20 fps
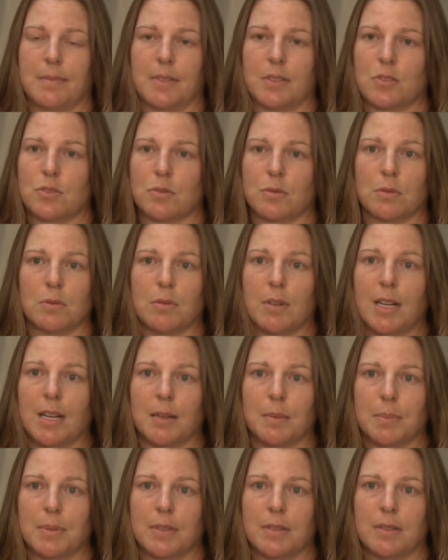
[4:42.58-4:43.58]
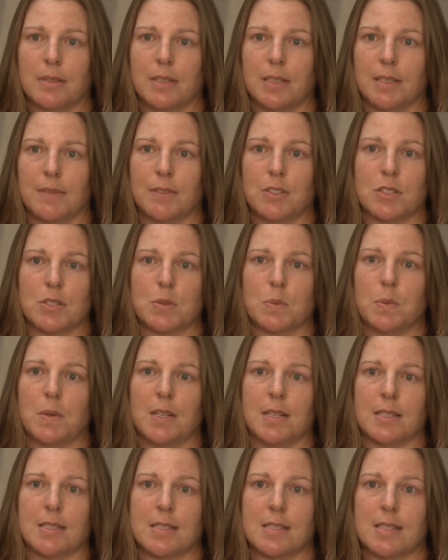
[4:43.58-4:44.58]
screw up, even just
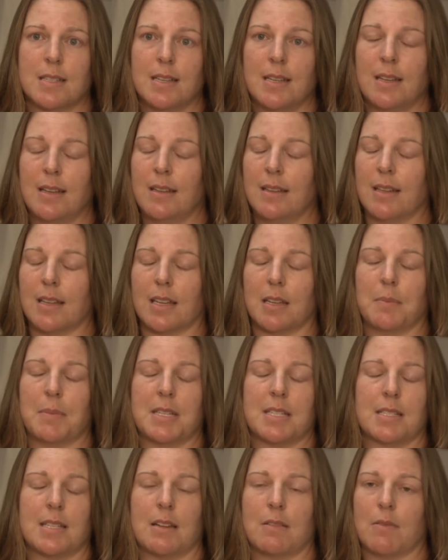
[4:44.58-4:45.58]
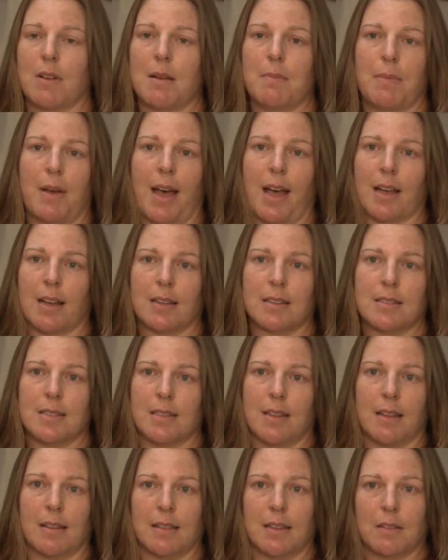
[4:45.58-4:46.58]
once, they can be sent right back to
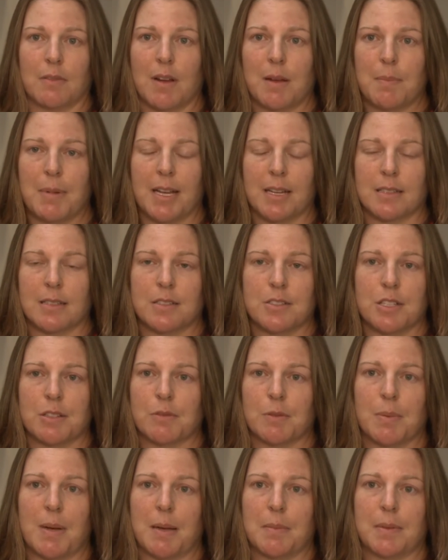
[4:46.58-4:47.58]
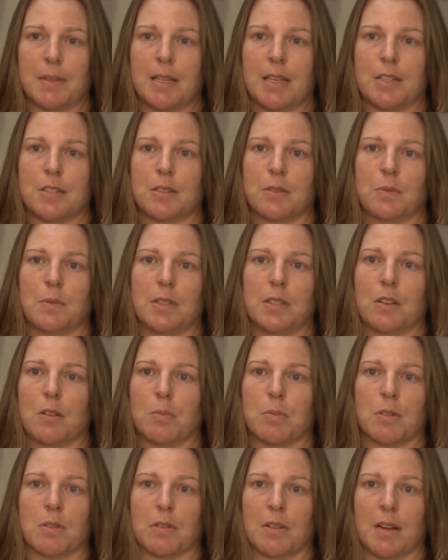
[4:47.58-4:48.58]
nothing, right back to general population with no
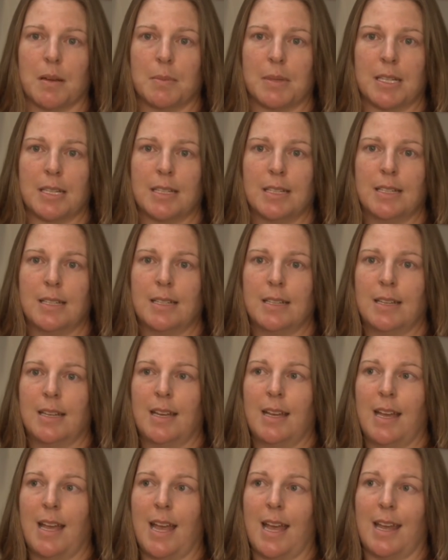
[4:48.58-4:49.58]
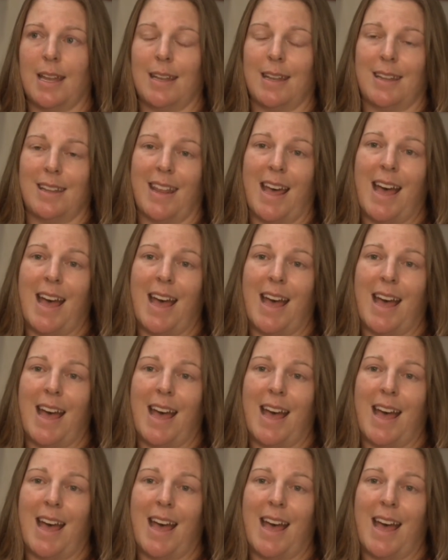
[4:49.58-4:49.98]
programming. And